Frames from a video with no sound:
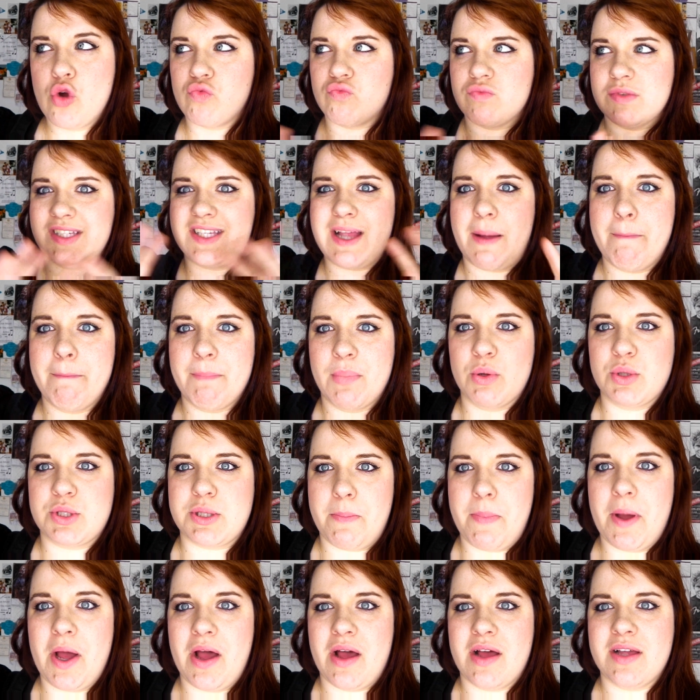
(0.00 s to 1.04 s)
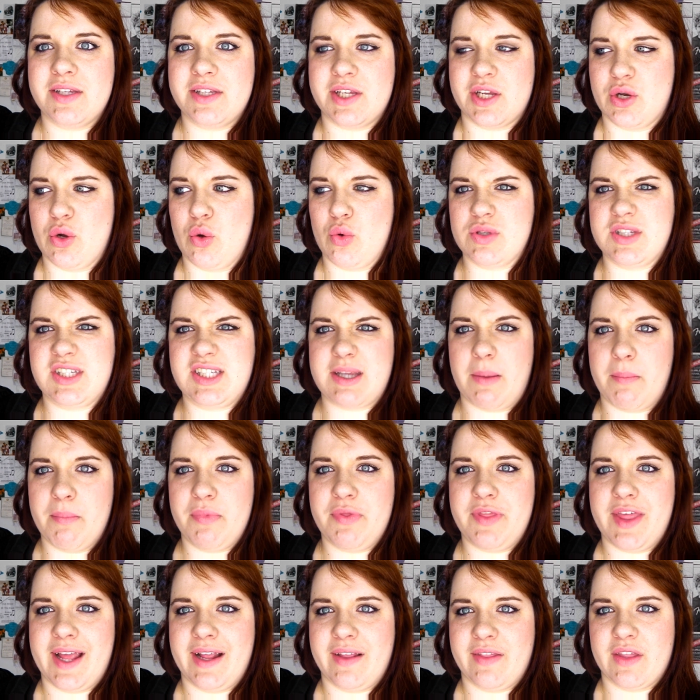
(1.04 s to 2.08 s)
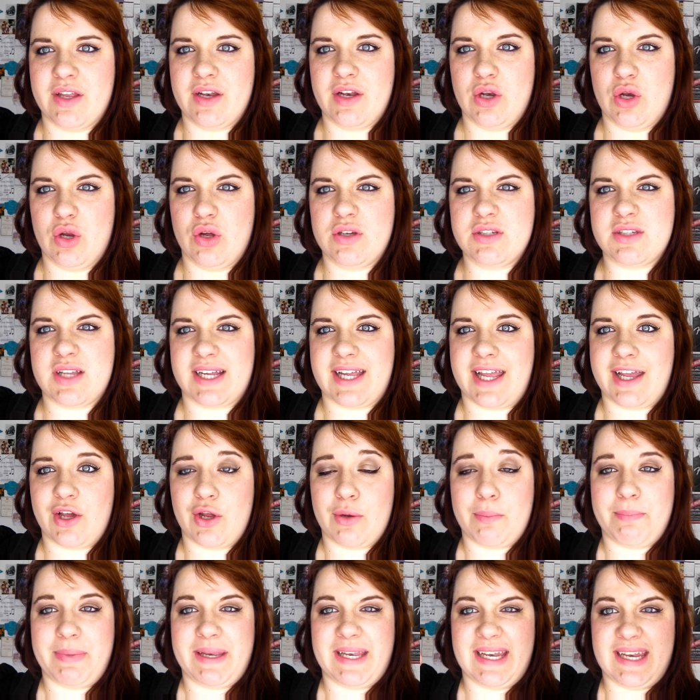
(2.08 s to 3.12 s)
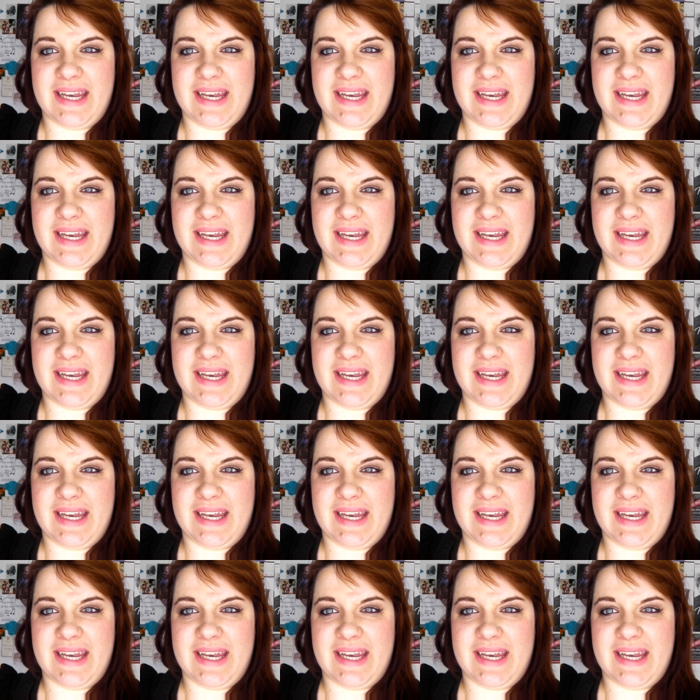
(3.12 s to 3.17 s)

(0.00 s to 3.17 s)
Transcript: resembles a person or something that looks like it could be